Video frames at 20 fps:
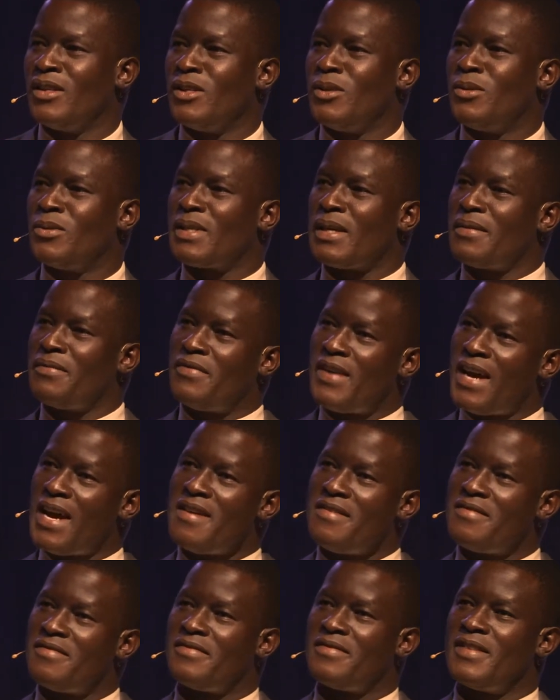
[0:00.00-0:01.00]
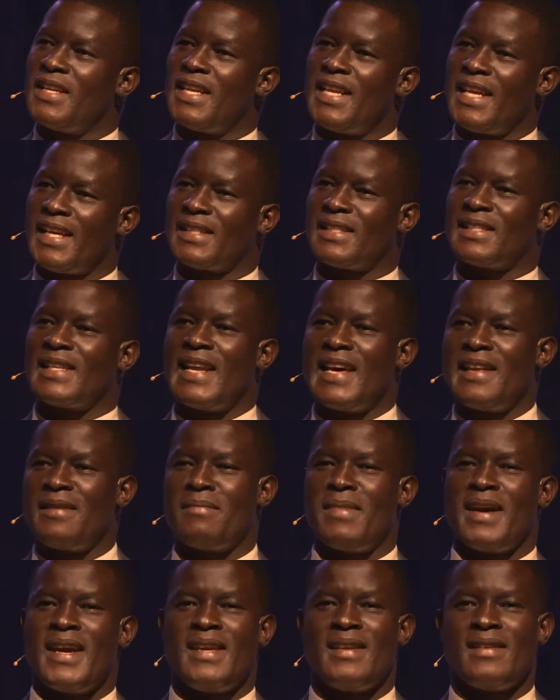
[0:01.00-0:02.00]
to survive the next
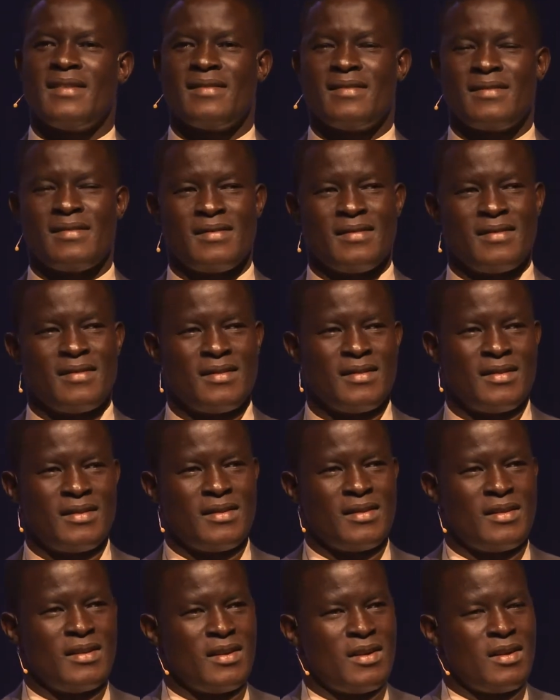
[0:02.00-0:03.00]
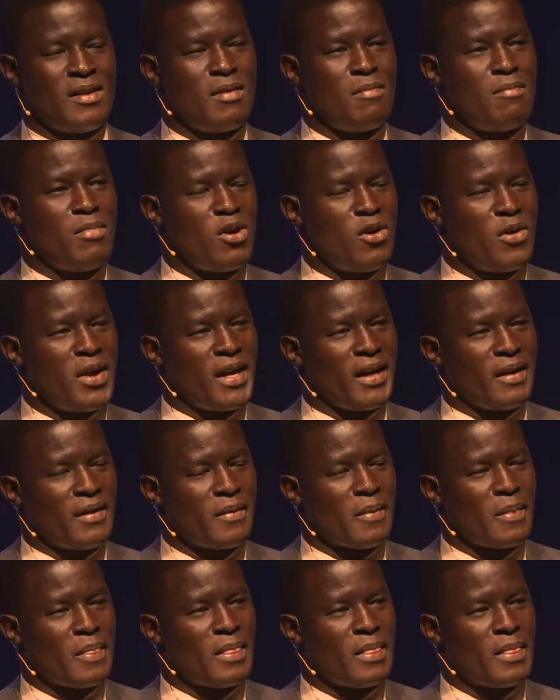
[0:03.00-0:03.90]
landmine blowing.